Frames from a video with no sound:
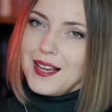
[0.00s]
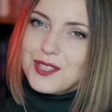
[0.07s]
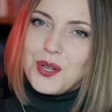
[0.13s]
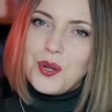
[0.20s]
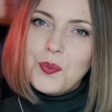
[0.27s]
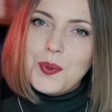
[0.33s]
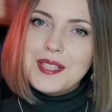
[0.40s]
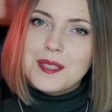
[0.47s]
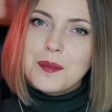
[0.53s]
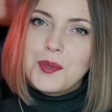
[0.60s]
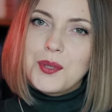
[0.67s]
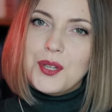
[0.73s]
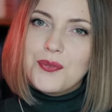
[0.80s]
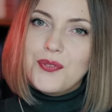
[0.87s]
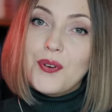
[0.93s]
As always, I'm
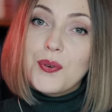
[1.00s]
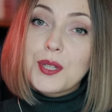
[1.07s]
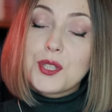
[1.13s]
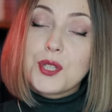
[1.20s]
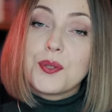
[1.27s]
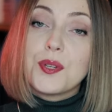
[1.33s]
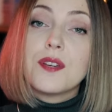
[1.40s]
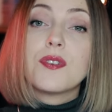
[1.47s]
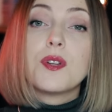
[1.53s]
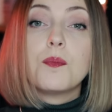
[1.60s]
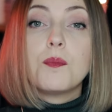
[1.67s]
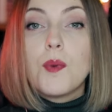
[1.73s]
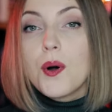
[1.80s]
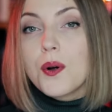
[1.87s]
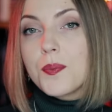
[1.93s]
looking forward to even
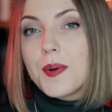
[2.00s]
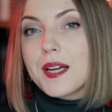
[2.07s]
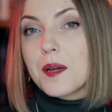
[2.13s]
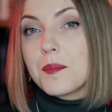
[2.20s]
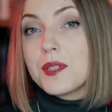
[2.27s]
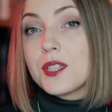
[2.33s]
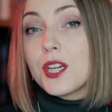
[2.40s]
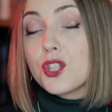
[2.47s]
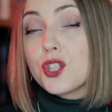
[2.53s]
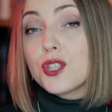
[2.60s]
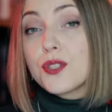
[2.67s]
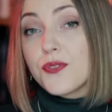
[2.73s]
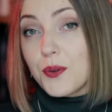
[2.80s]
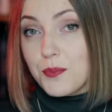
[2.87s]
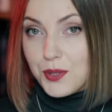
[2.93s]
more
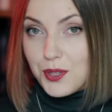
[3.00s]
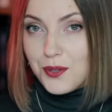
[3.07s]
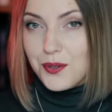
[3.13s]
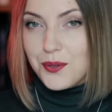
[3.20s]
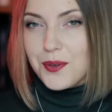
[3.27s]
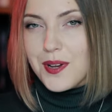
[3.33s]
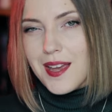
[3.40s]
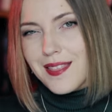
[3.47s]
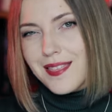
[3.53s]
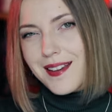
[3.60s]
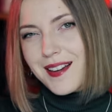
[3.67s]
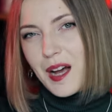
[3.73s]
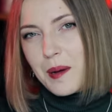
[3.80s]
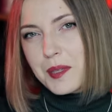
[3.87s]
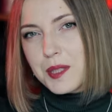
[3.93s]
recommendations from you in
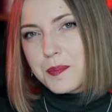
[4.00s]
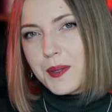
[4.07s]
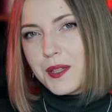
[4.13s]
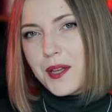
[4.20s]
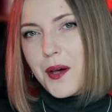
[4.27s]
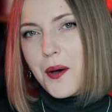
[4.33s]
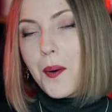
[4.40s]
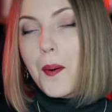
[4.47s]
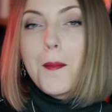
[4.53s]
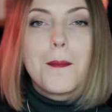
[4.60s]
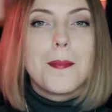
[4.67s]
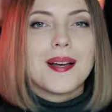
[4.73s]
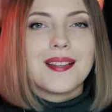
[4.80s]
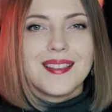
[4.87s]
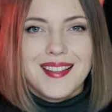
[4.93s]
the comments below,
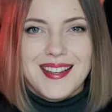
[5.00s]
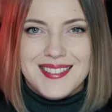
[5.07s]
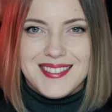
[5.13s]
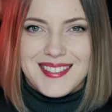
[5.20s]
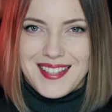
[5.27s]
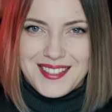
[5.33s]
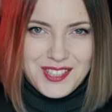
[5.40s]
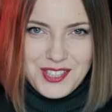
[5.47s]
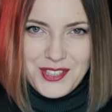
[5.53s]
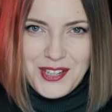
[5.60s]
but let's get